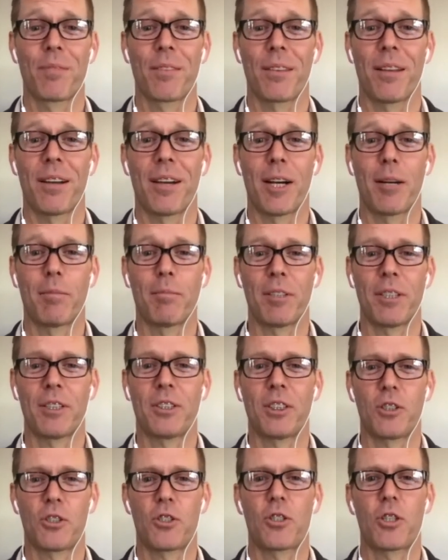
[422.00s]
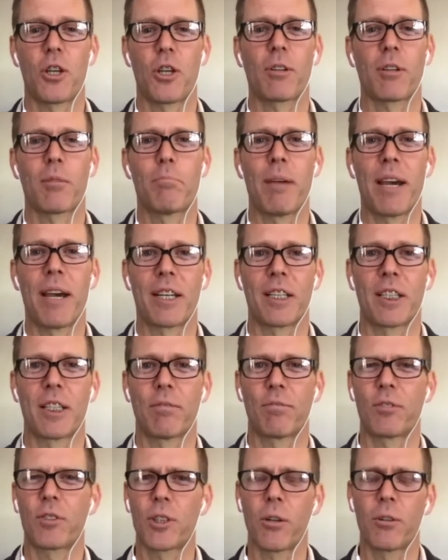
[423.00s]
um, it it's just so
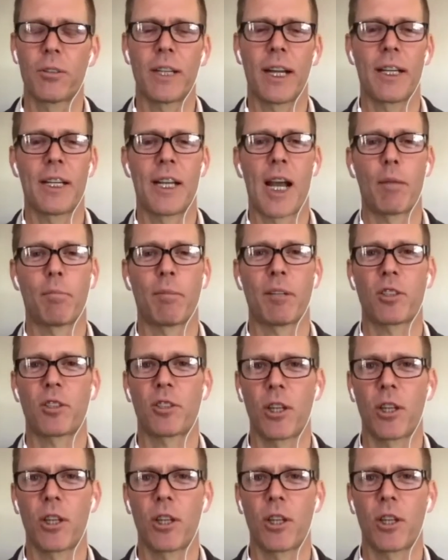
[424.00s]
competitive so dynamic so